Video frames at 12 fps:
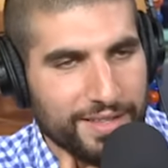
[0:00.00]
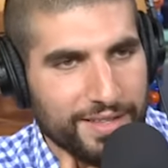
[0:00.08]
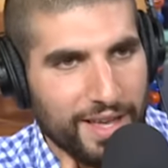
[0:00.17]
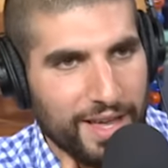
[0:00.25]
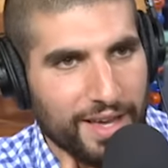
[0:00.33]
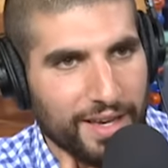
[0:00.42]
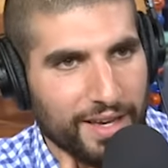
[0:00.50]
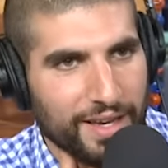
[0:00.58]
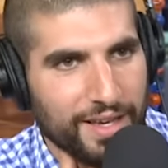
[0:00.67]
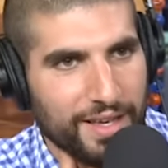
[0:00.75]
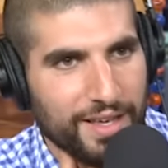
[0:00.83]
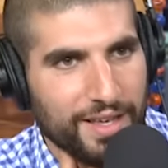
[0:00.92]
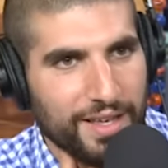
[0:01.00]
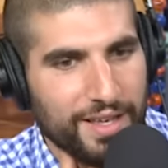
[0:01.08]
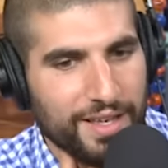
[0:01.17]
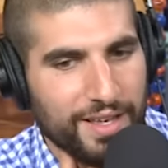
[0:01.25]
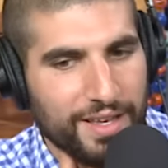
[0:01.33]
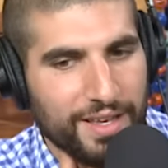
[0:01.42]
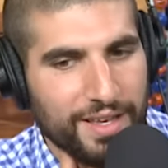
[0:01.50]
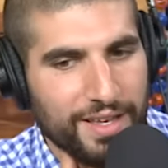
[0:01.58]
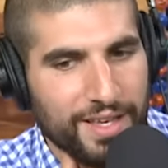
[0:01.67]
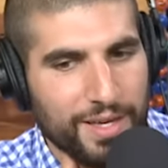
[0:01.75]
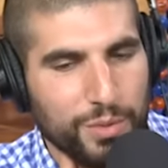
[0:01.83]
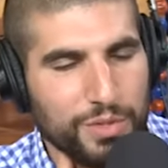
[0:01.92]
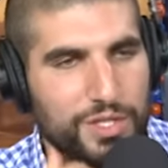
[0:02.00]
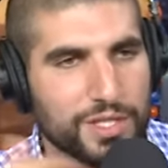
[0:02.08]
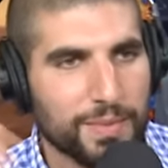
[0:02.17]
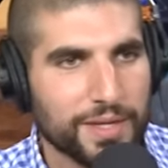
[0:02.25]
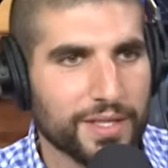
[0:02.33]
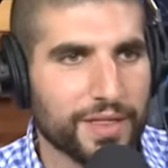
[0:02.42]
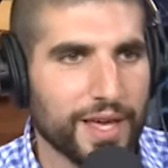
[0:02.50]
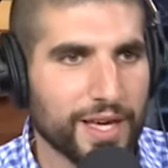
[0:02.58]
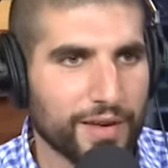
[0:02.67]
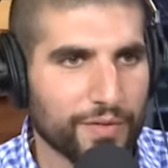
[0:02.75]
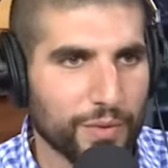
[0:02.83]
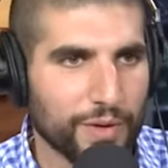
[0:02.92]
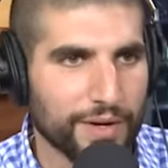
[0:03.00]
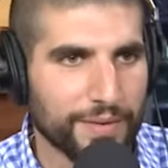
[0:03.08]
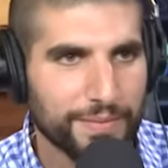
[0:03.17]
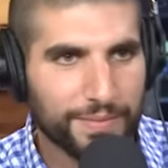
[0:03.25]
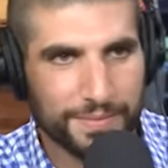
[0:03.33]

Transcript: Dang. He was just about to thank everyone.